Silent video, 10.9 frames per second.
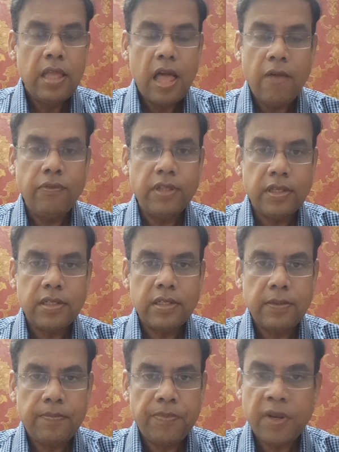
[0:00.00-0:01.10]
After
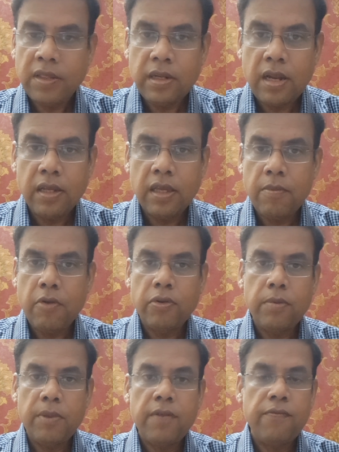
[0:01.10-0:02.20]
this, Ratan Tata came out
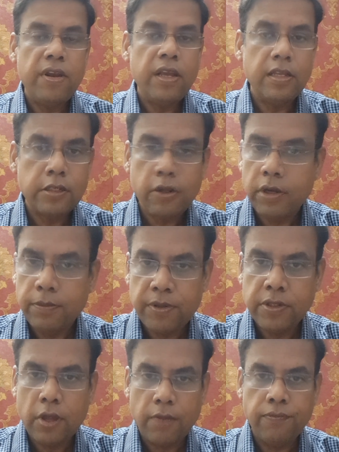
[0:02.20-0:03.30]
and made a very historic
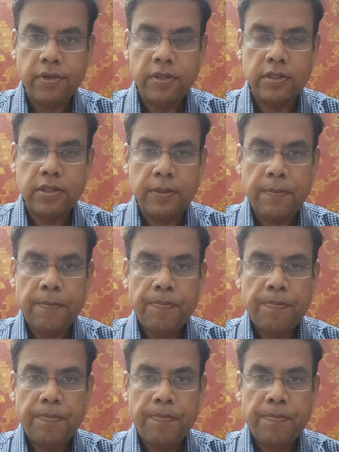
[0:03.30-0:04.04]
press conference.